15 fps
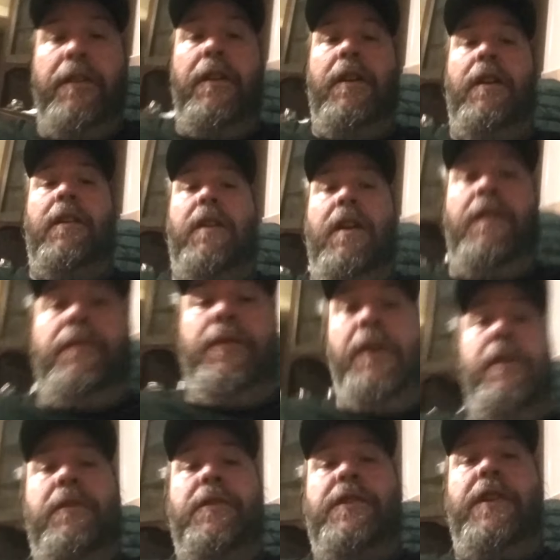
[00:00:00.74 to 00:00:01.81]
Okay,
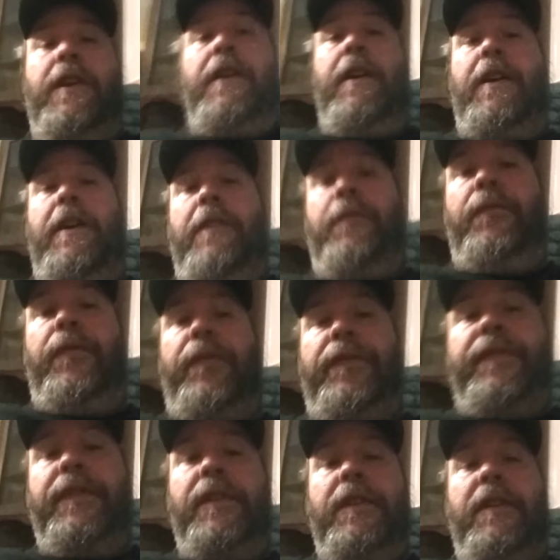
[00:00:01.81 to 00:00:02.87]
folks. I
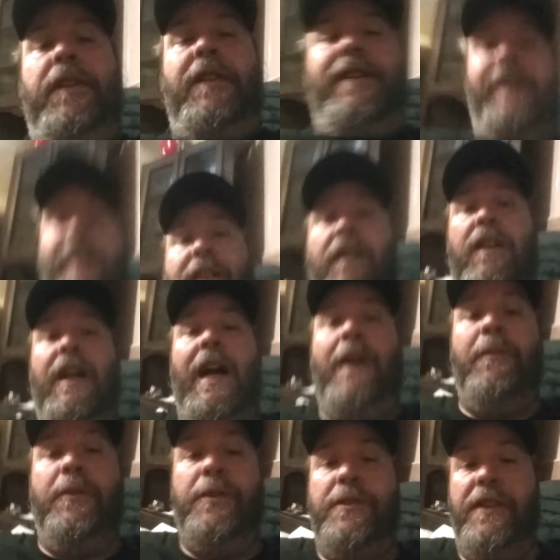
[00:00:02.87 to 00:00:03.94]

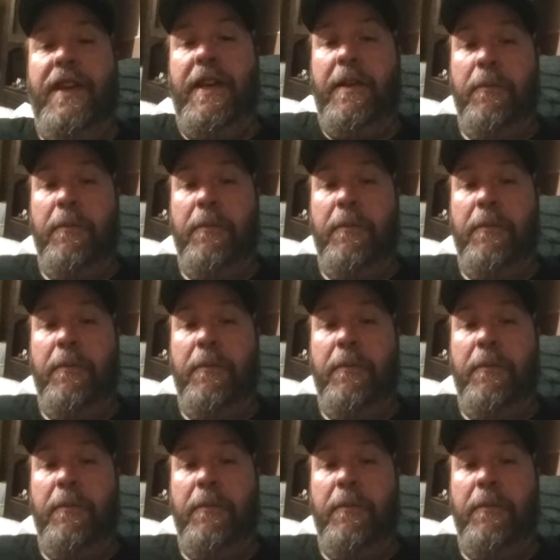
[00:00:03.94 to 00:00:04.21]
was